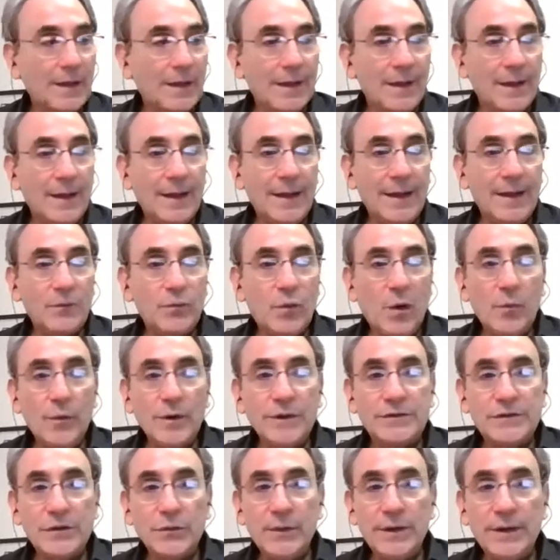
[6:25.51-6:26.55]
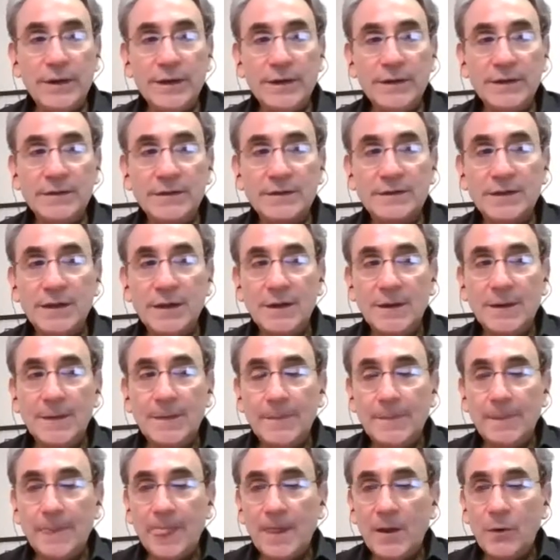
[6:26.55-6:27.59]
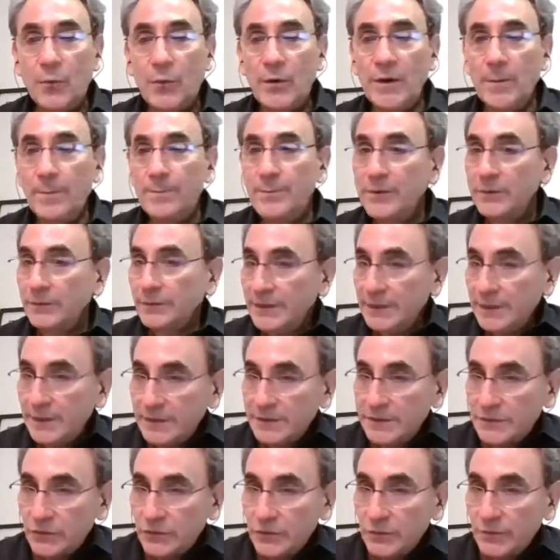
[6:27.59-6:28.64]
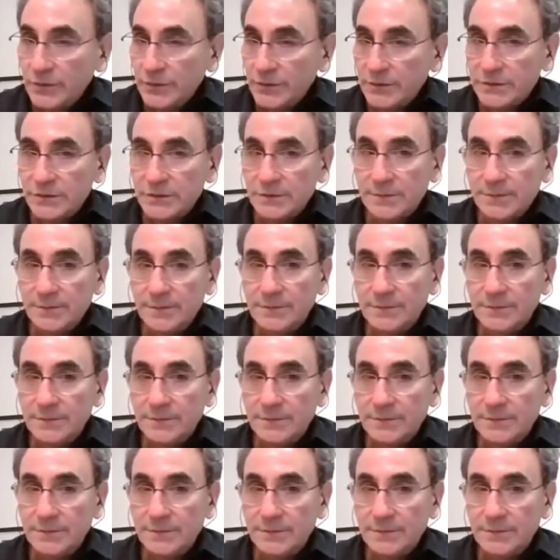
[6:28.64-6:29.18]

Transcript: And what we're doing is we're building consumers,